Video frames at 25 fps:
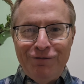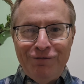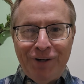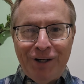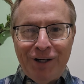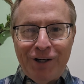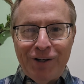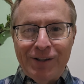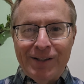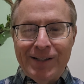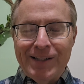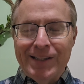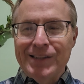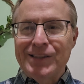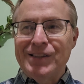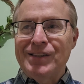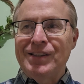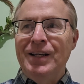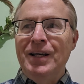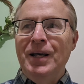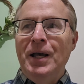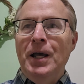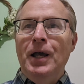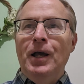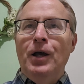and
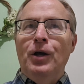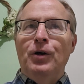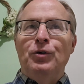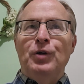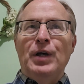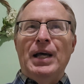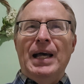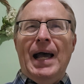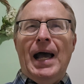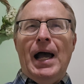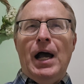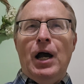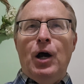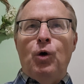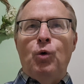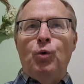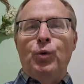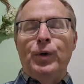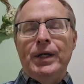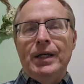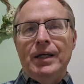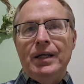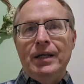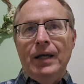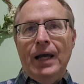fairness, how
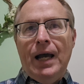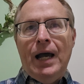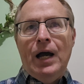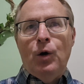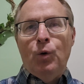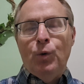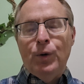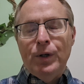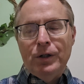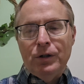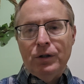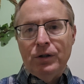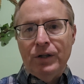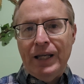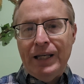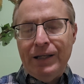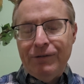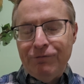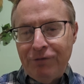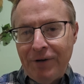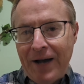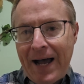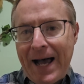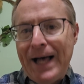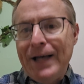we
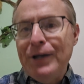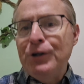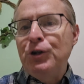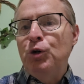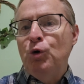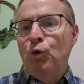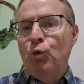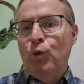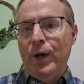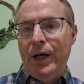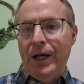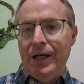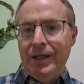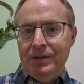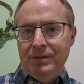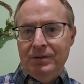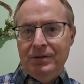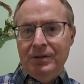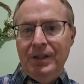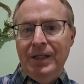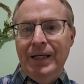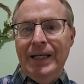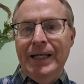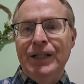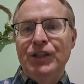evaluate
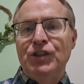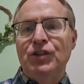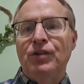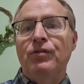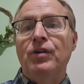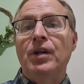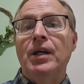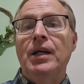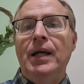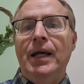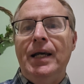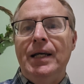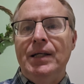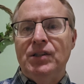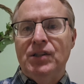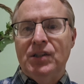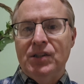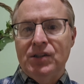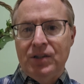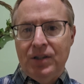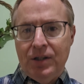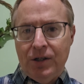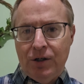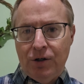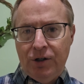each of the
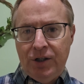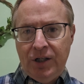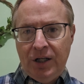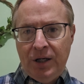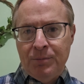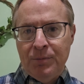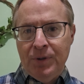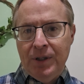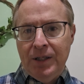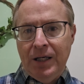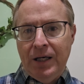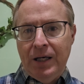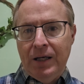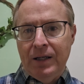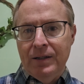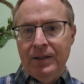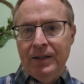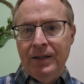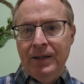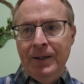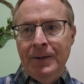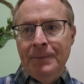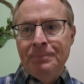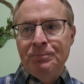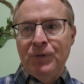cases that are coming
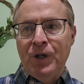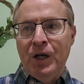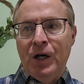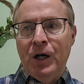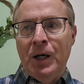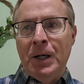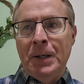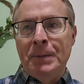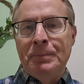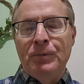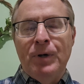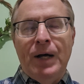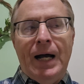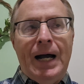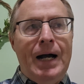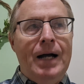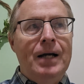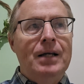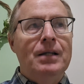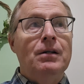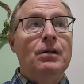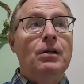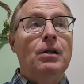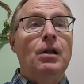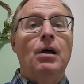in.
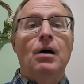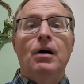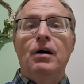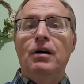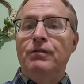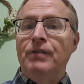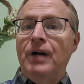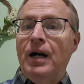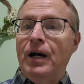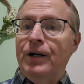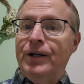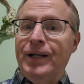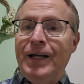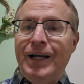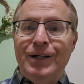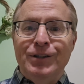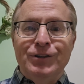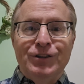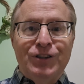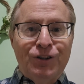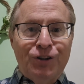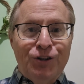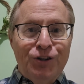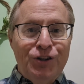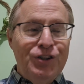I love our
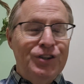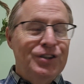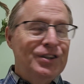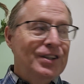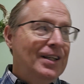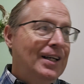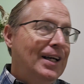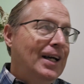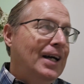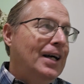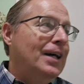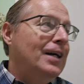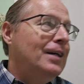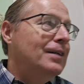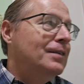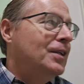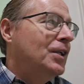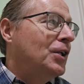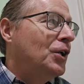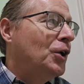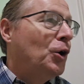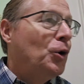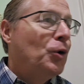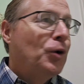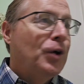counselors.
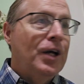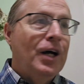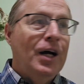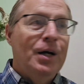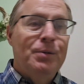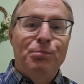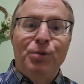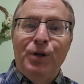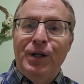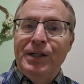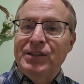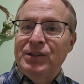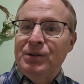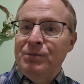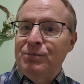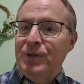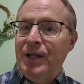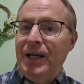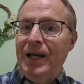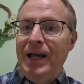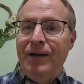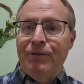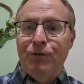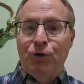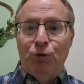God bless them.
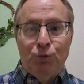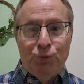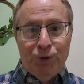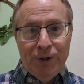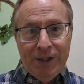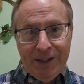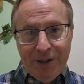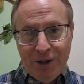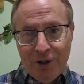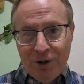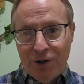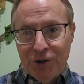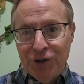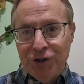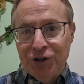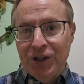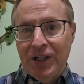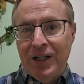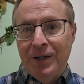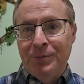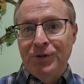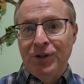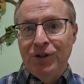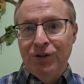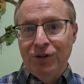They have a really hard
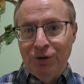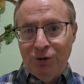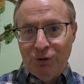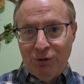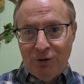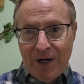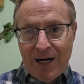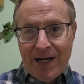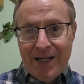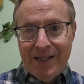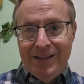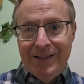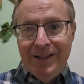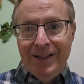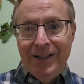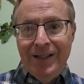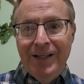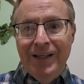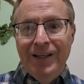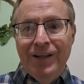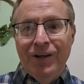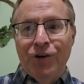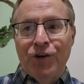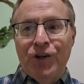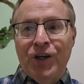job to do, right?
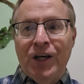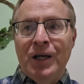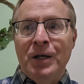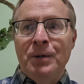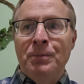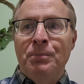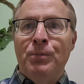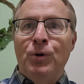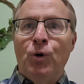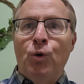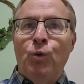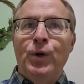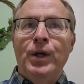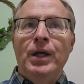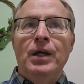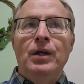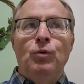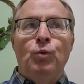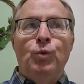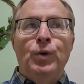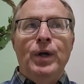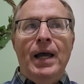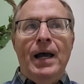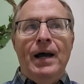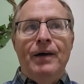Okay, but
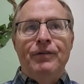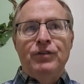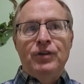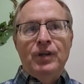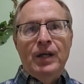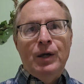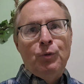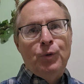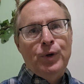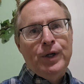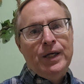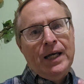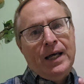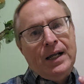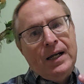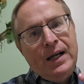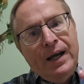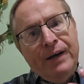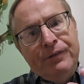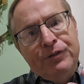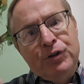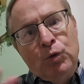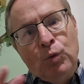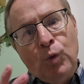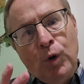we have to, and we kind
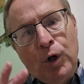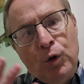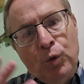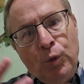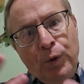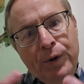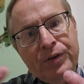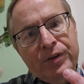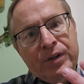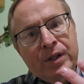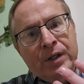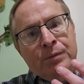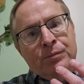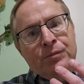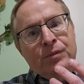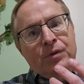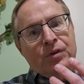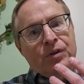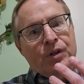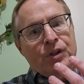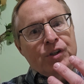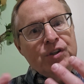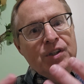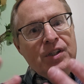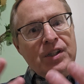of have to work with them.
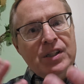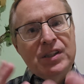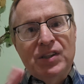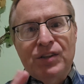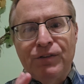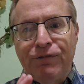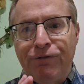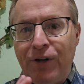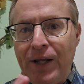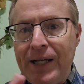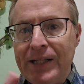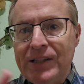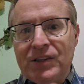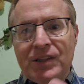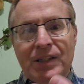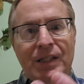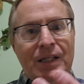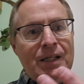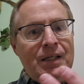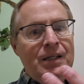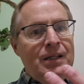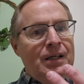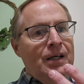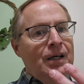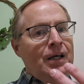There's this
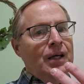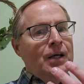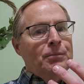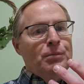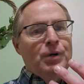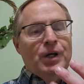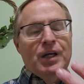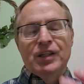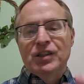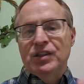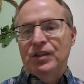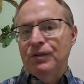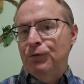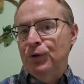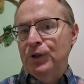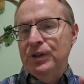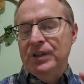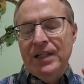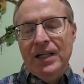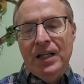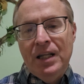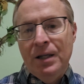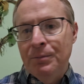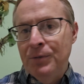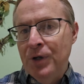flexing, because if we
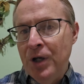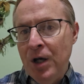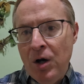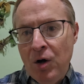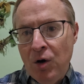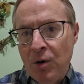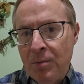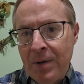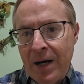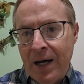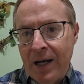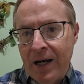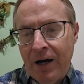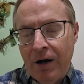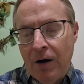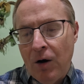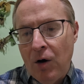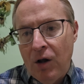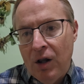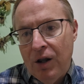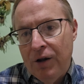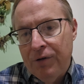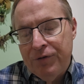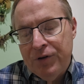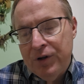tell them no about it,
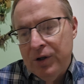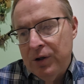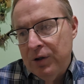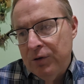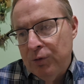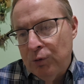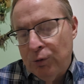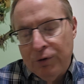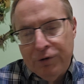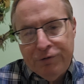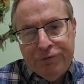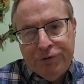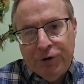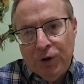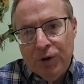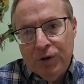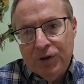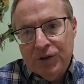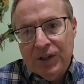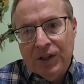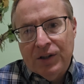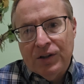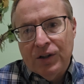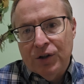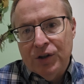all of the
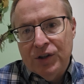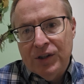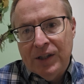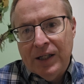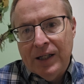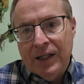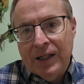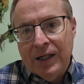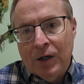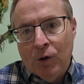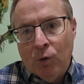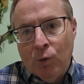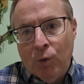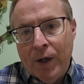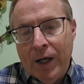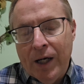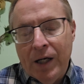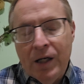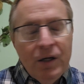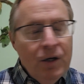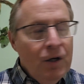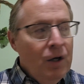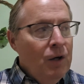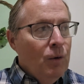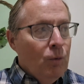referrals that they're sending our
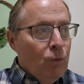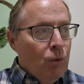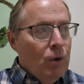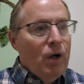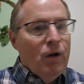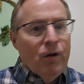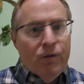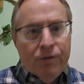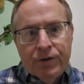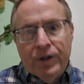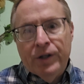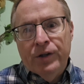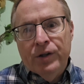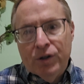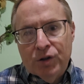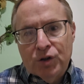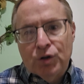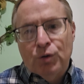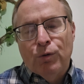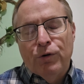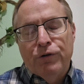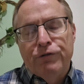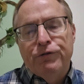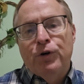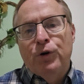way, well, then
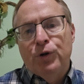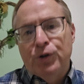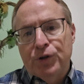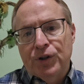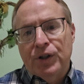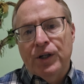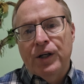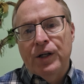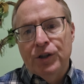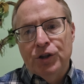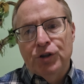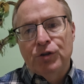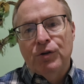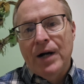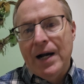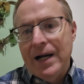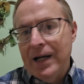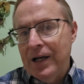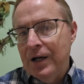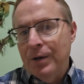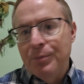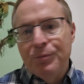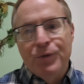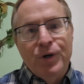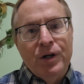those referrals are going to
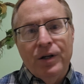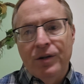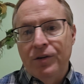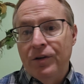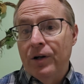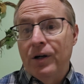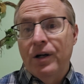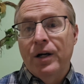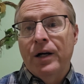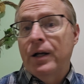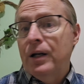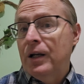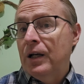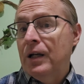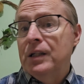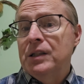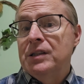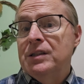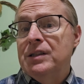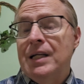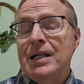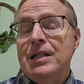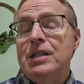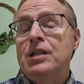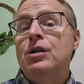dry up. They're not going to
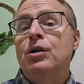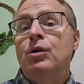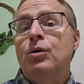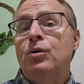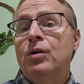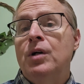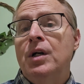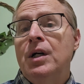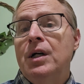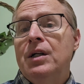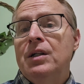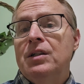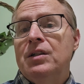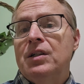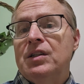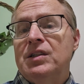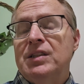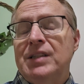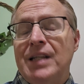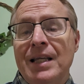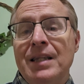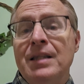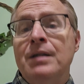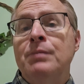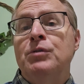continue to
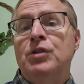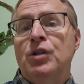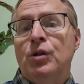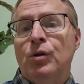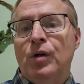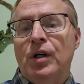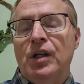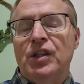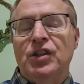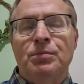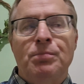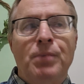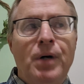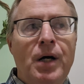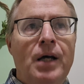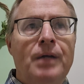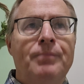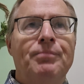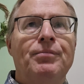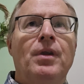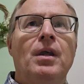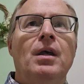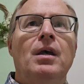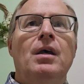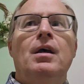send them to us.
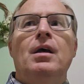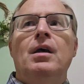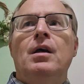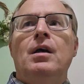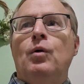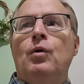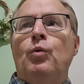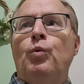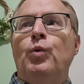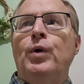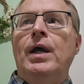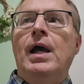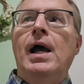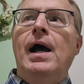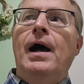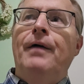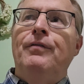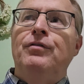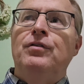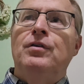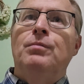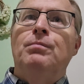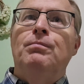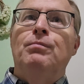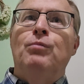But we
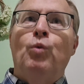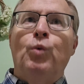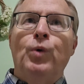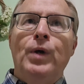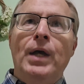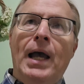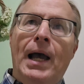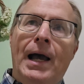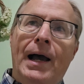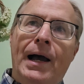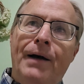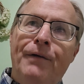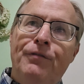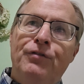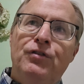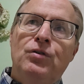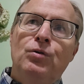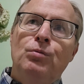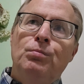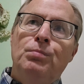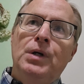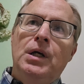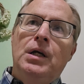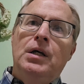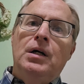have
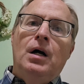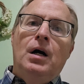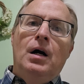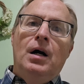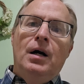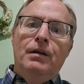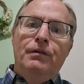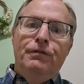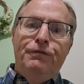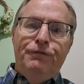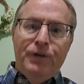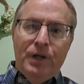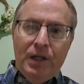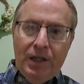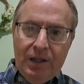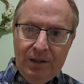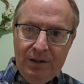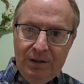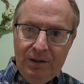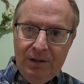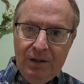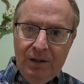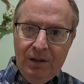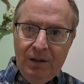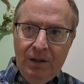to be
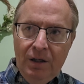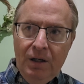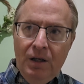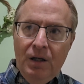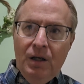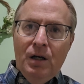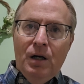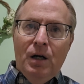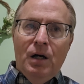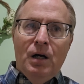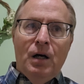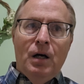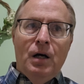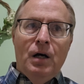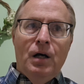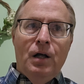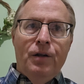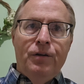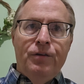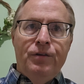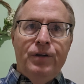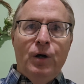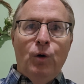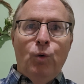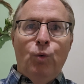confident
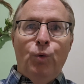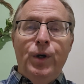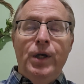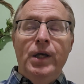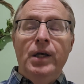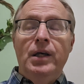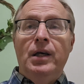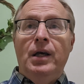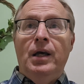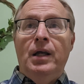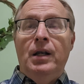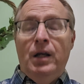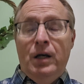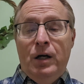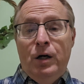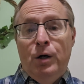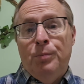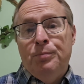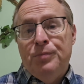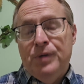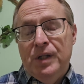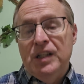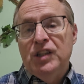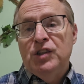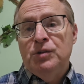that we can
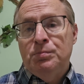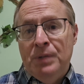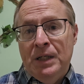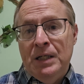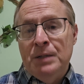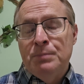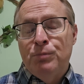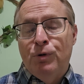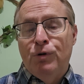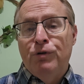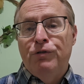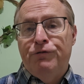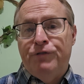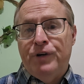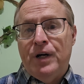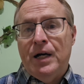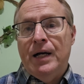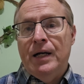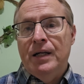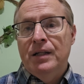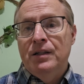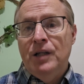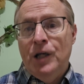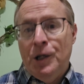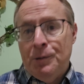help these people
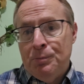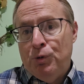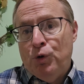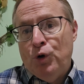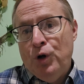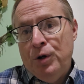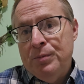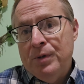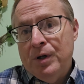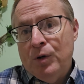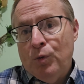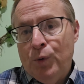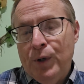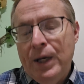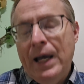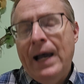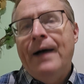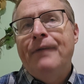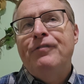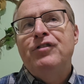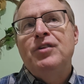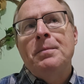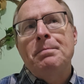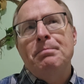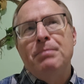find employment. We
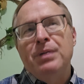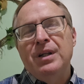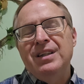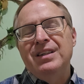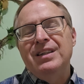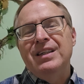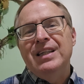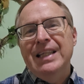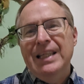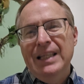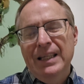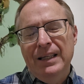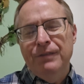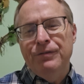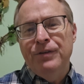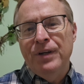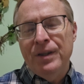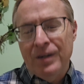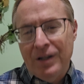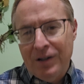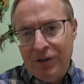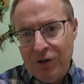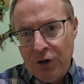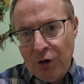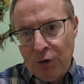have to believe
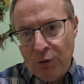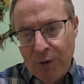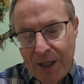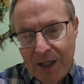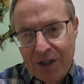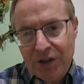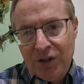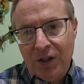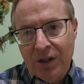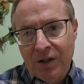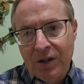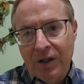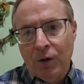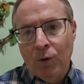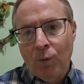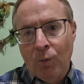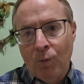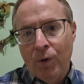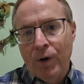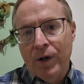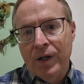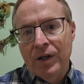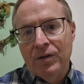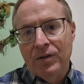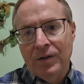in the direction they're
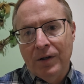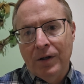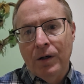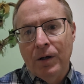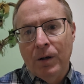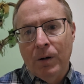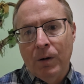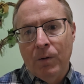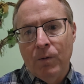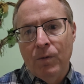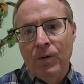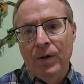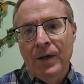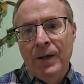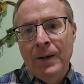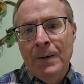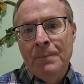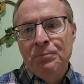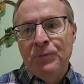wanting to go.